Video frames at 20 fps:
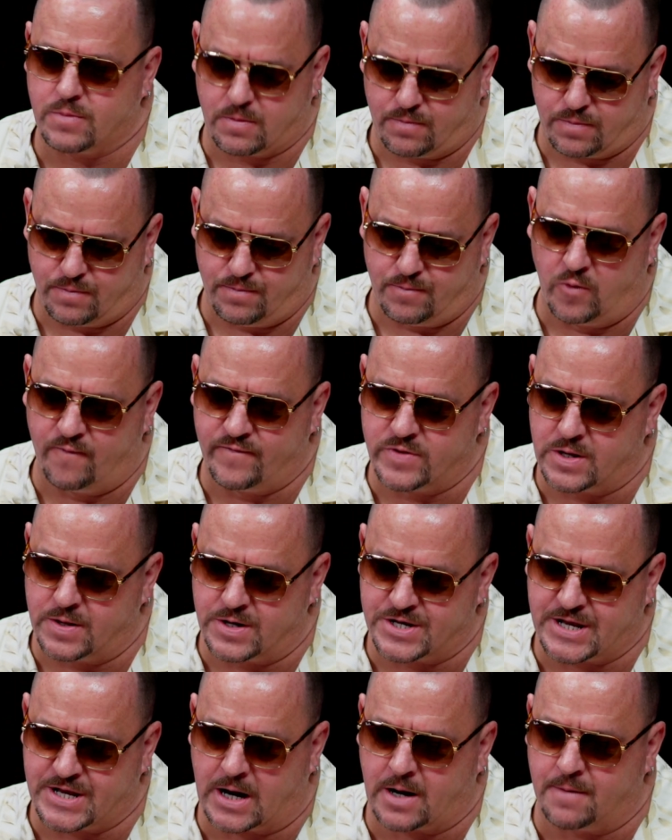moving to the
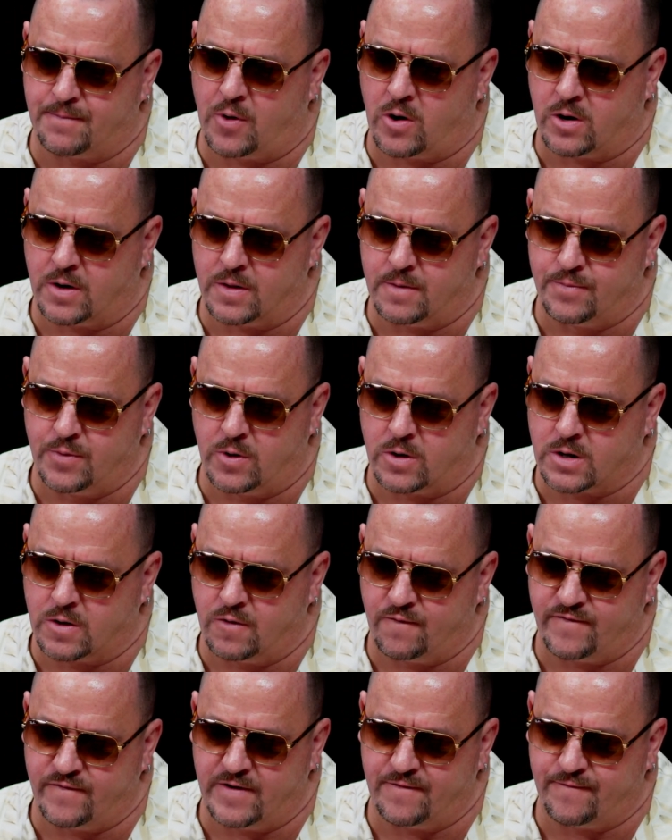second part of the book,
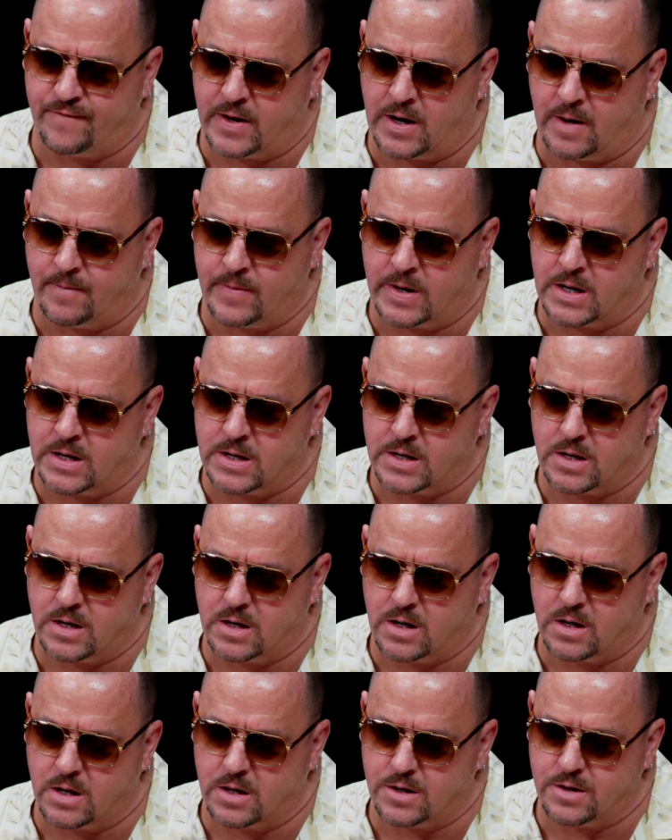Covife. I mean,
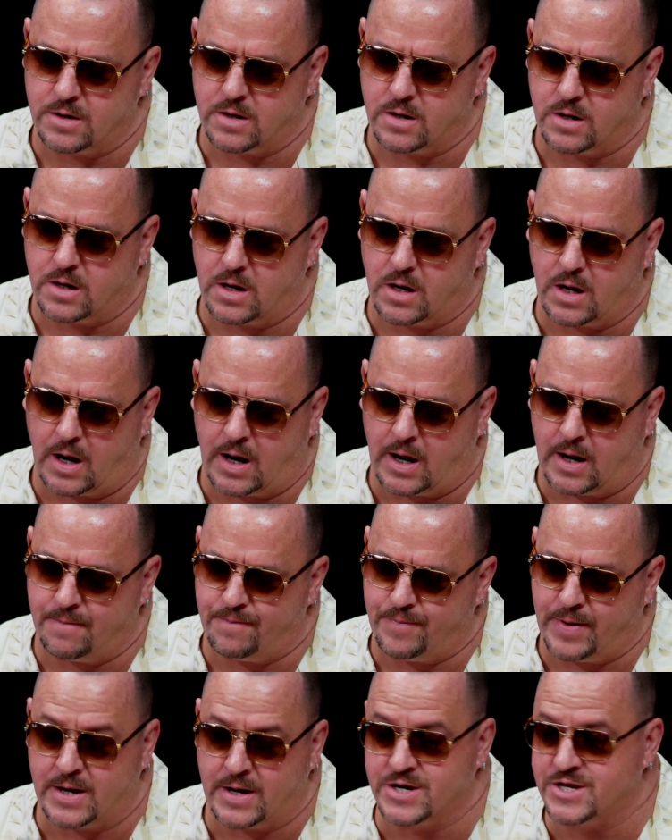I
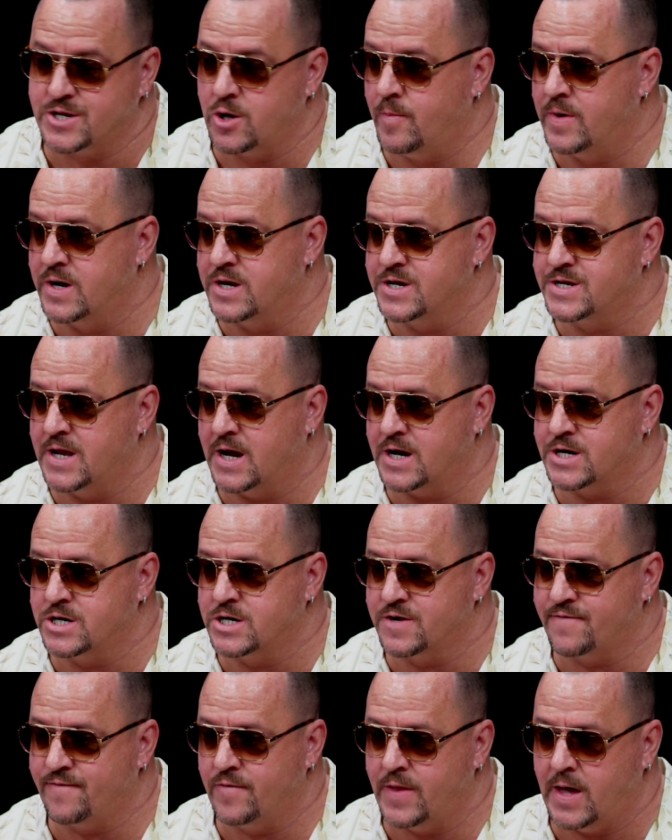penned so many sections
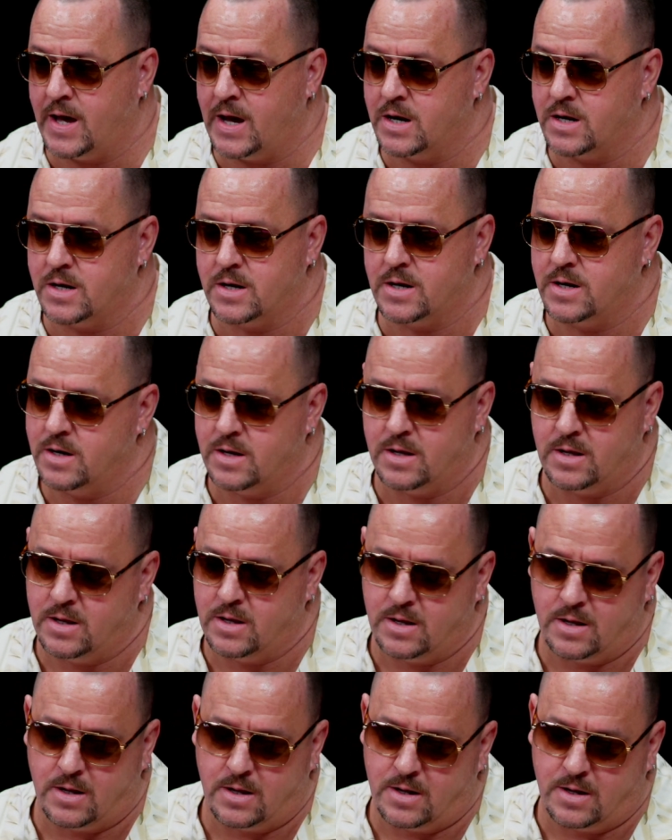for that.
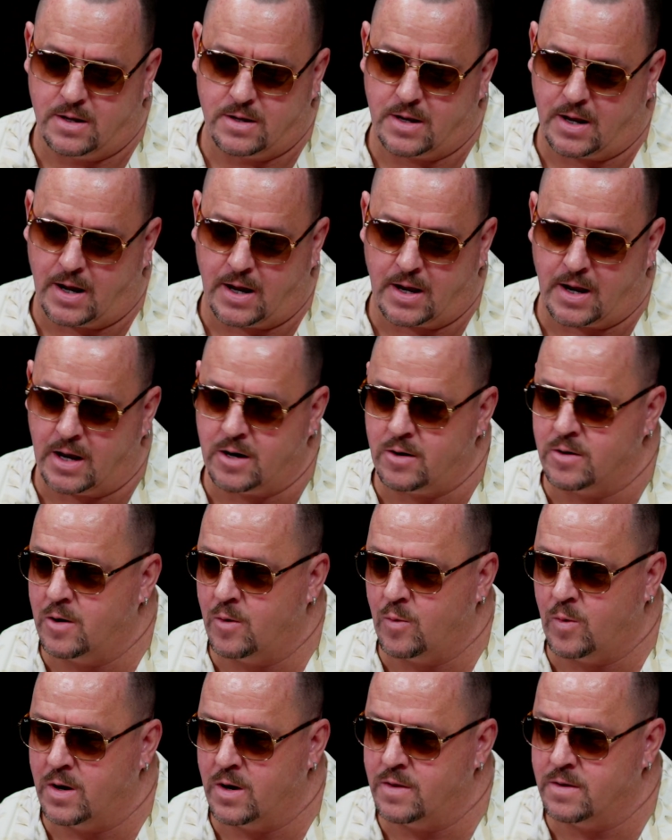I don't know
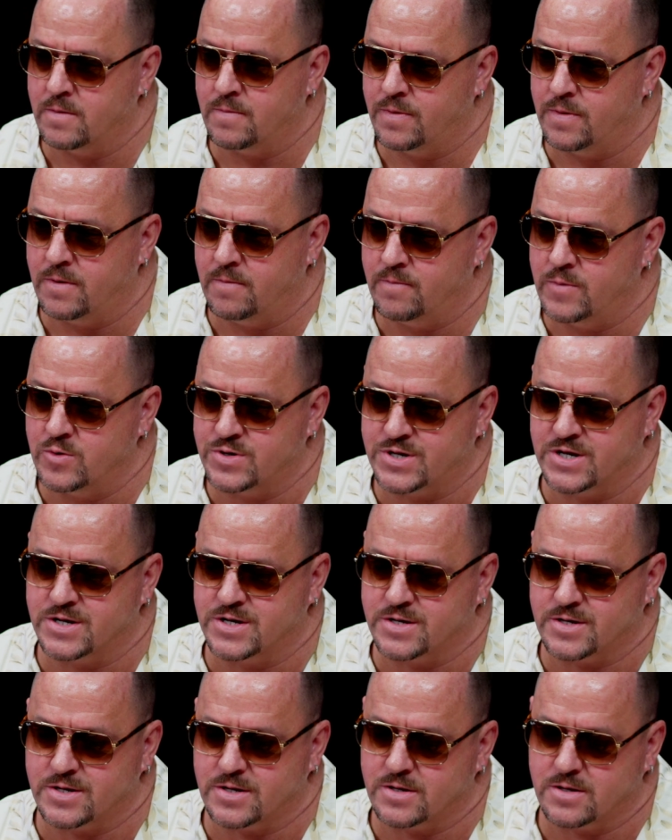where the
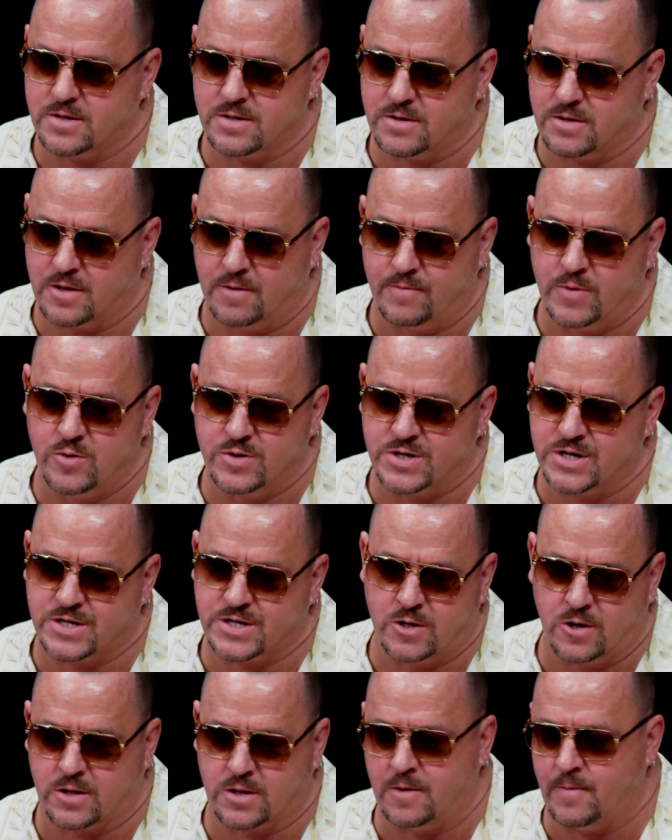muses
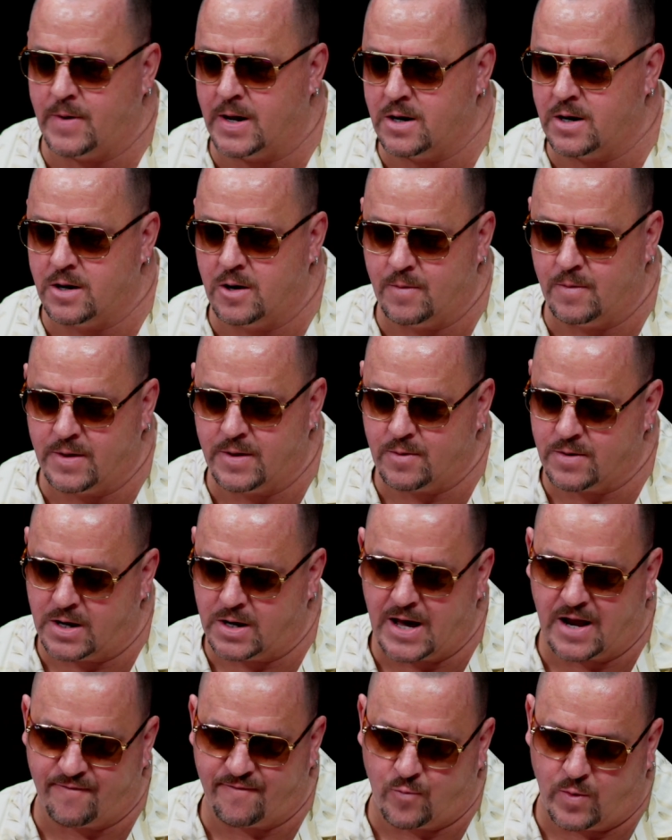took them. I don't know. A
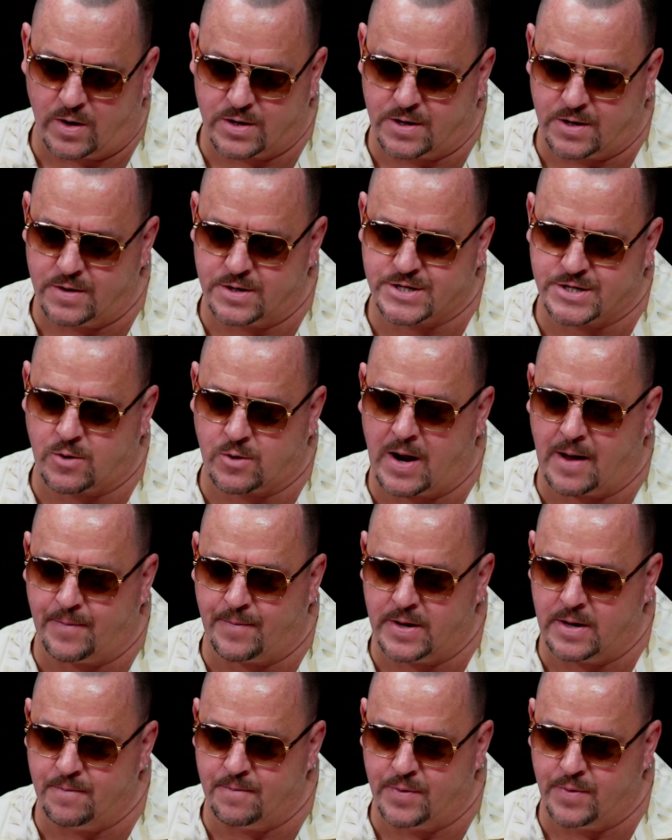lot of them went to the scrap
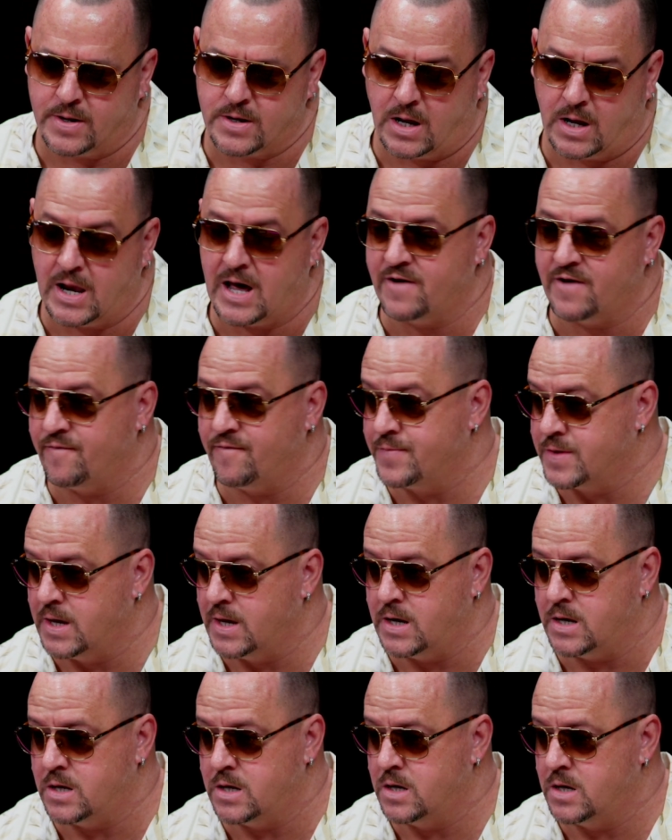heap, but a lot of them
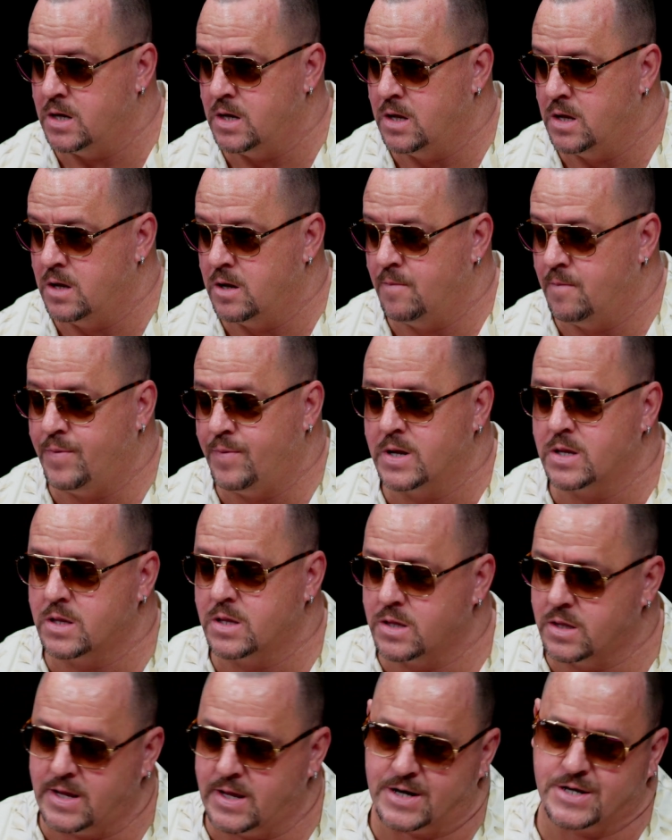didn't. But
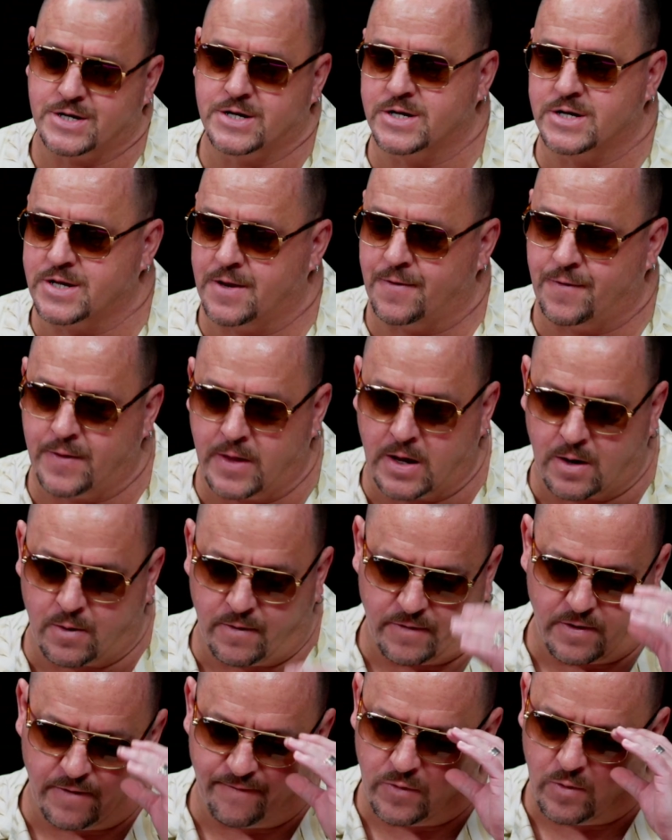that's just the thing.
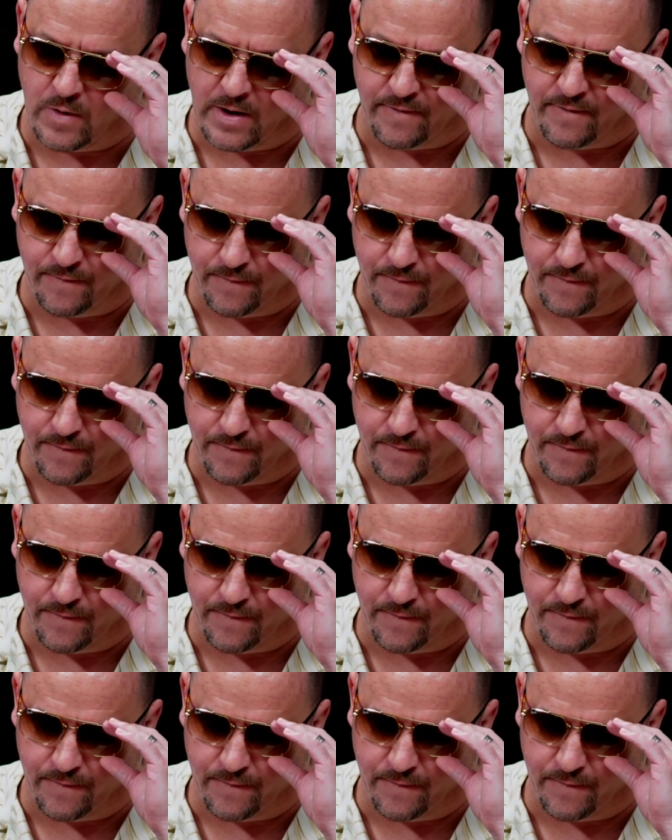If you have